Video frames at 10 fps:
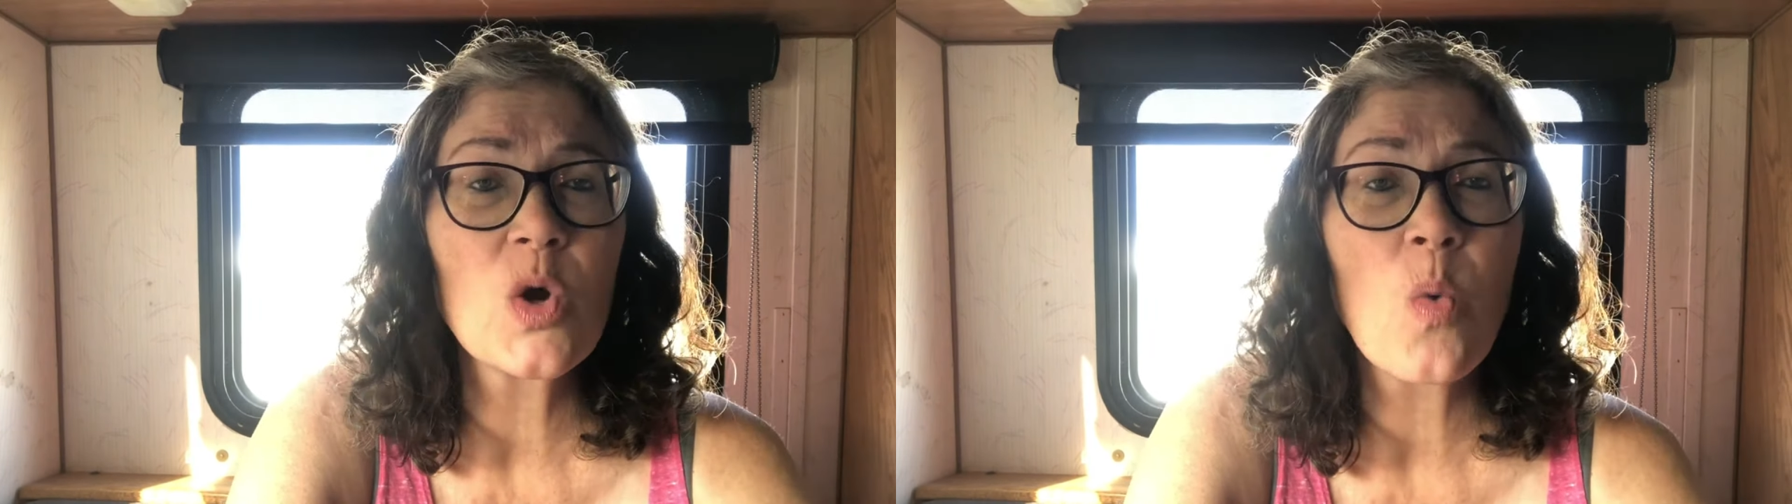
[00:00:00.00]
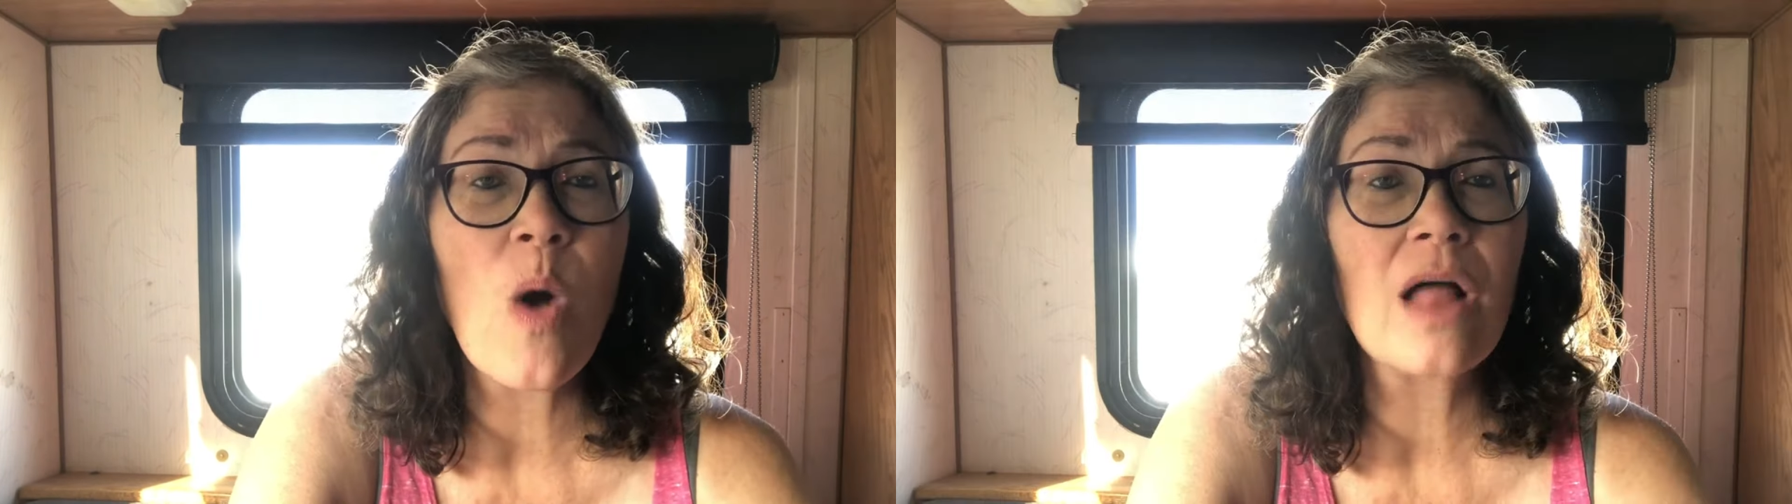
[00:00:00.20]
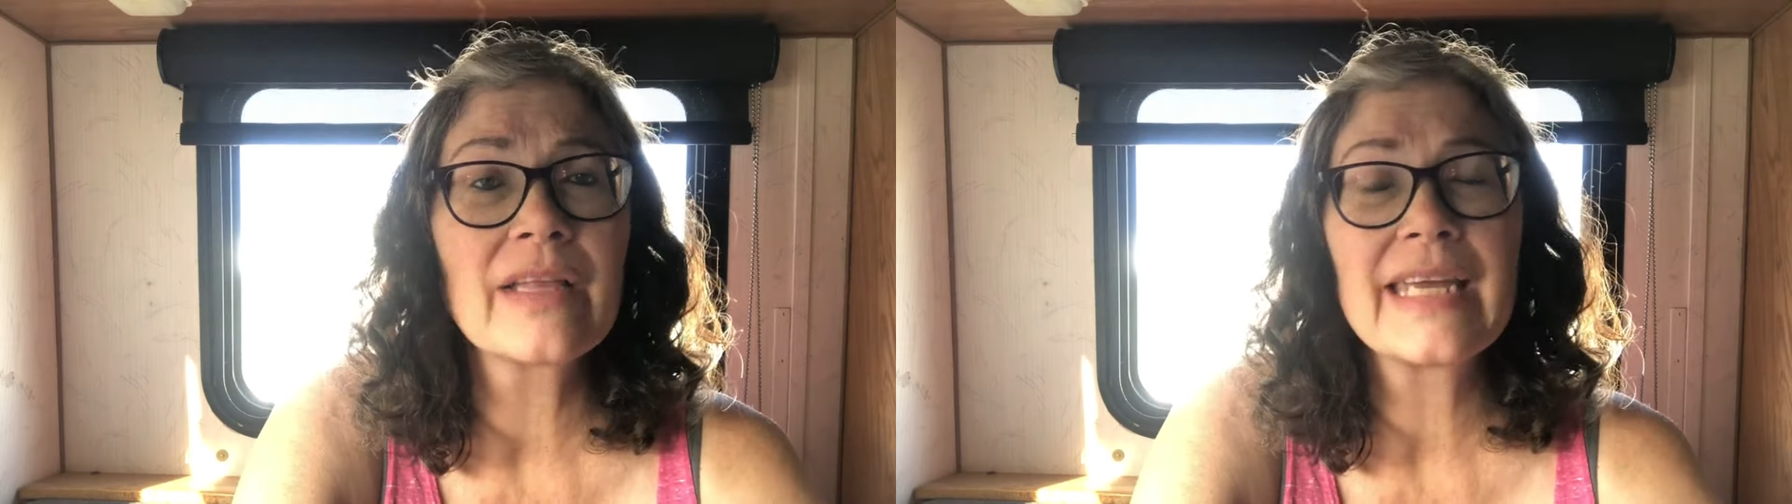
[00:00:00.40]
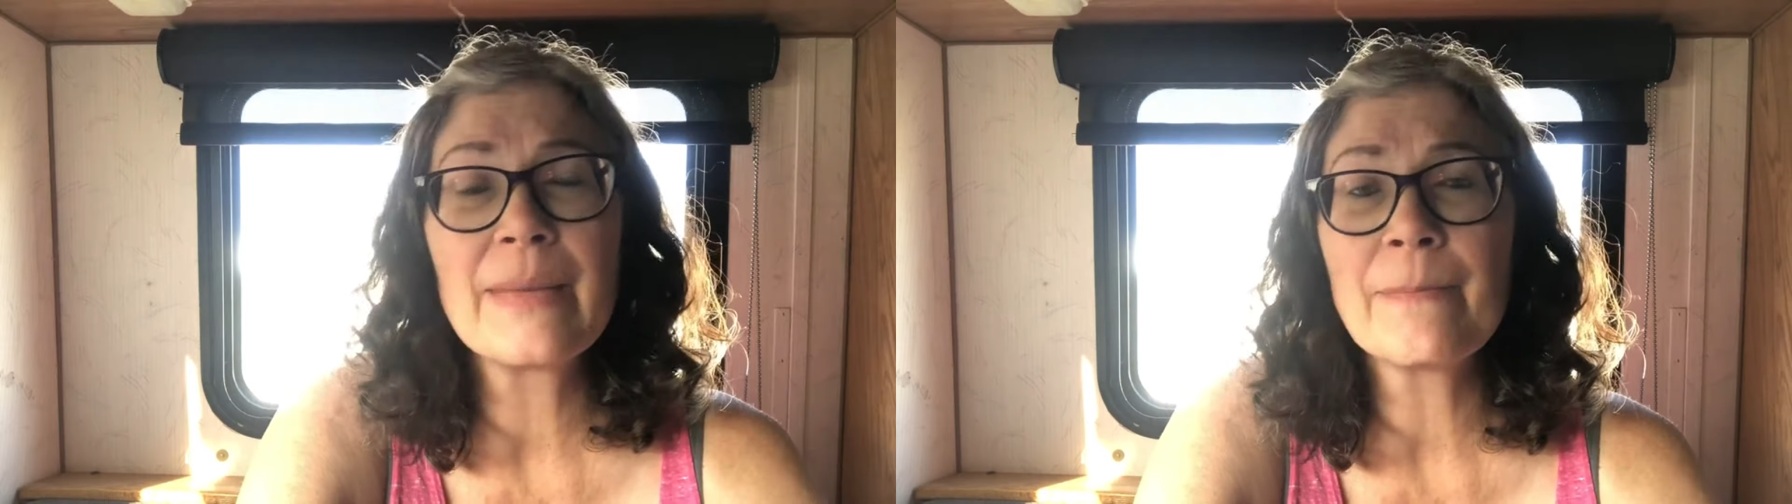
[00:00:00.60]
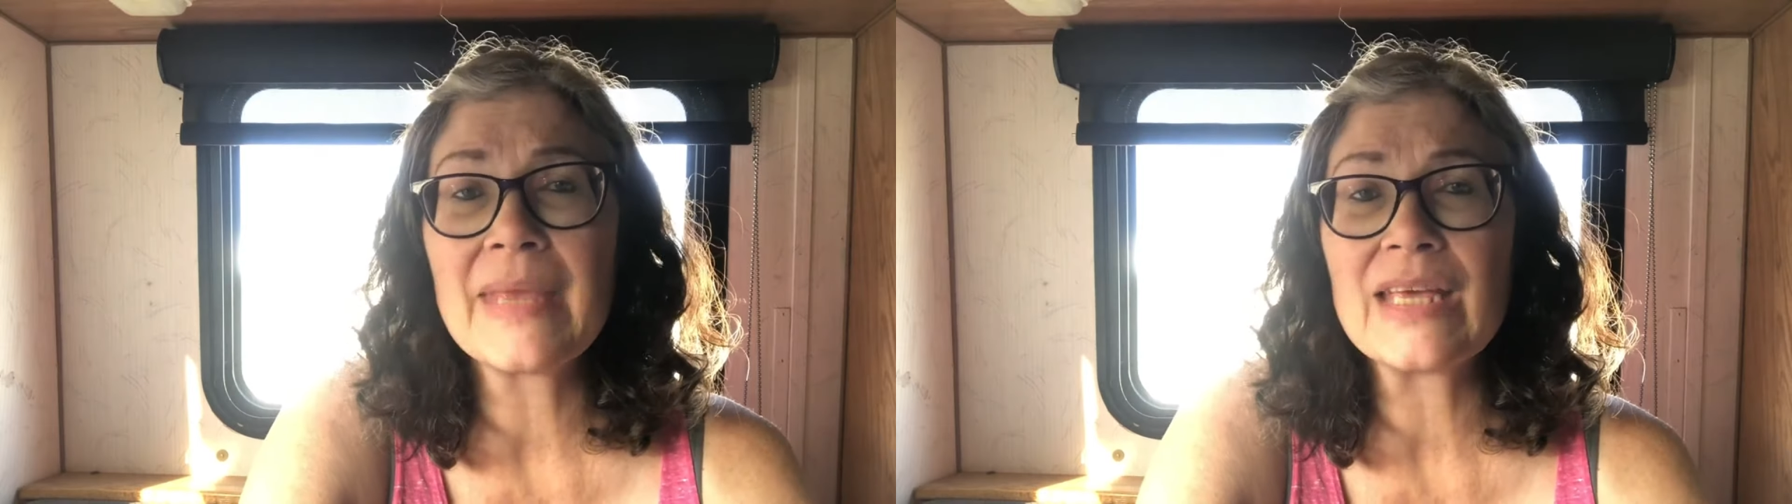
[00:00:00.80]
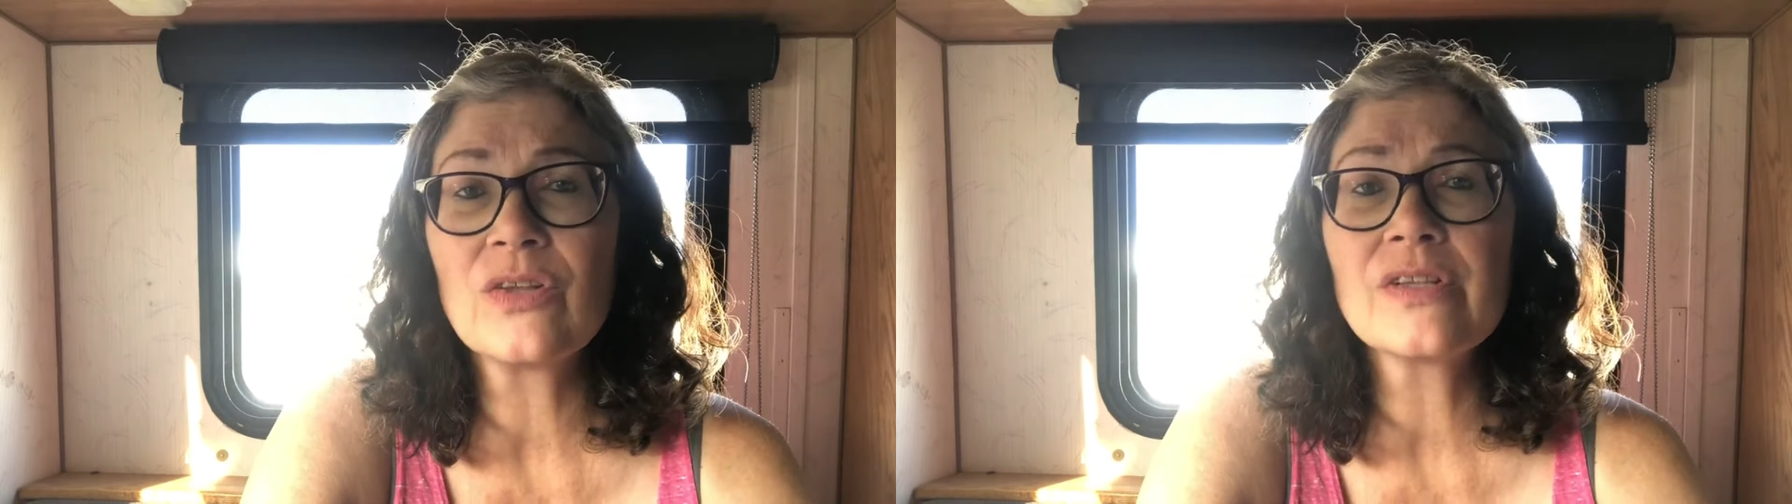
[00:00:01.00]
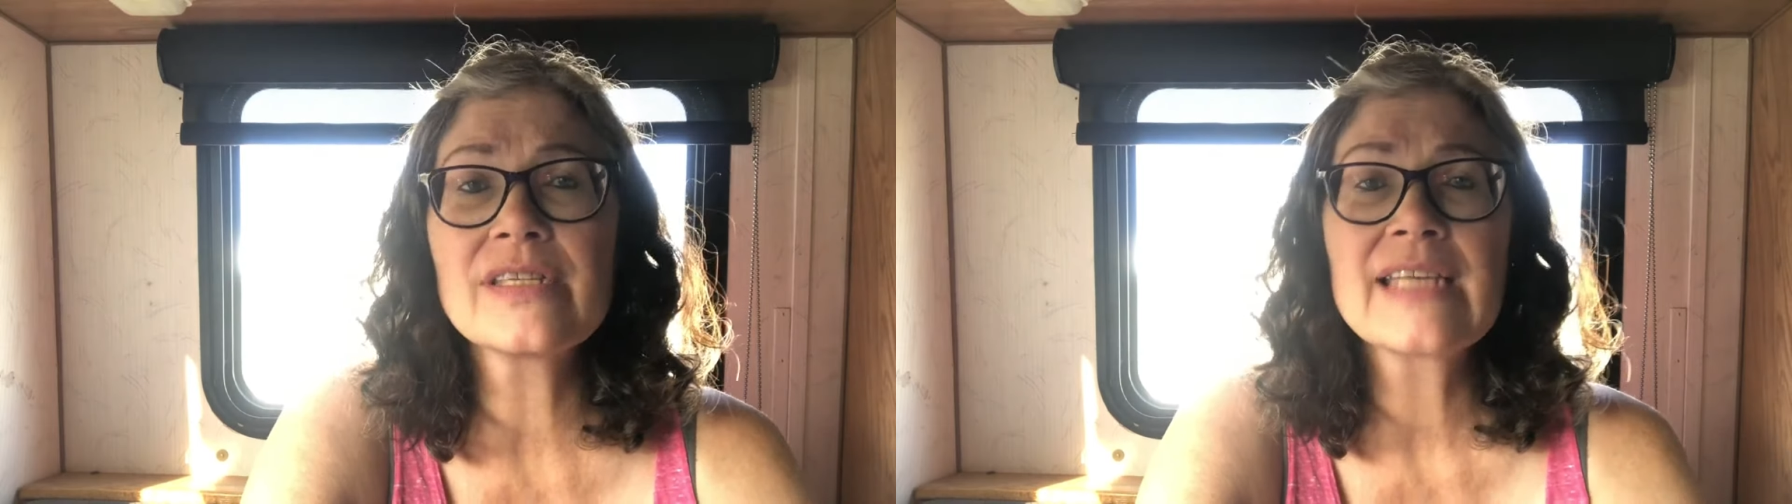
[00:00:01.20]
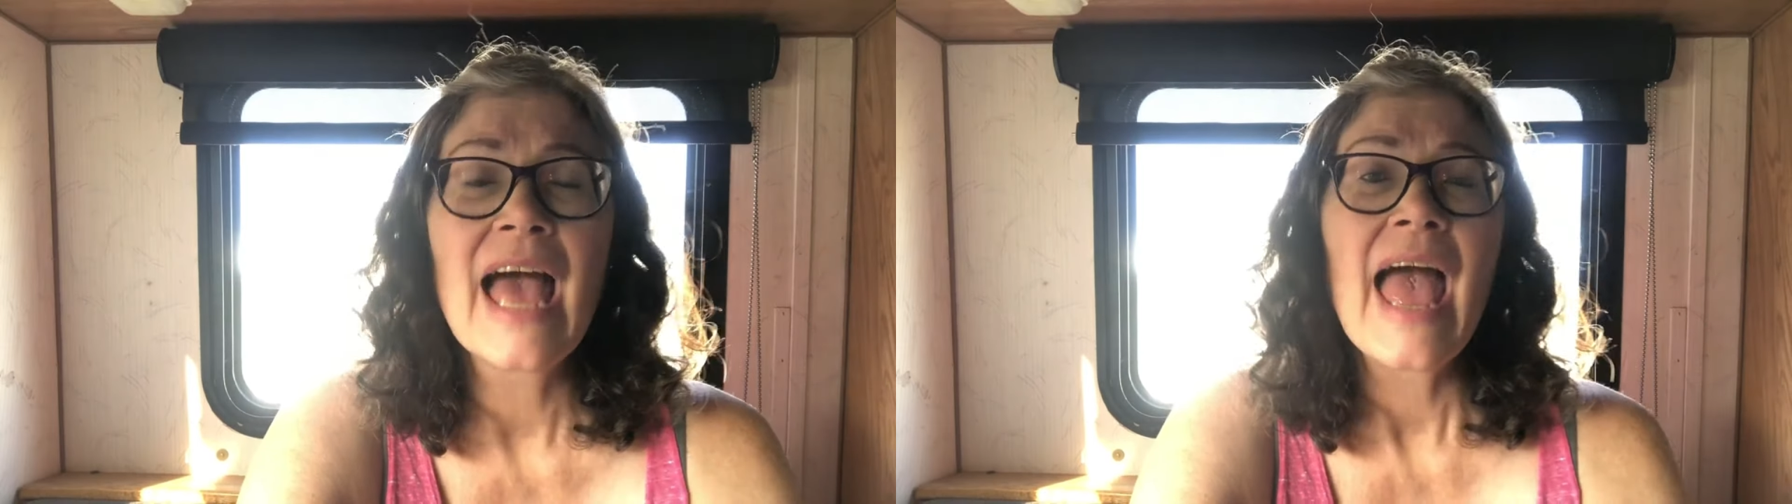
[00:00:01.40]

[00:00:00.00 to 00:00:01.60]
quality meals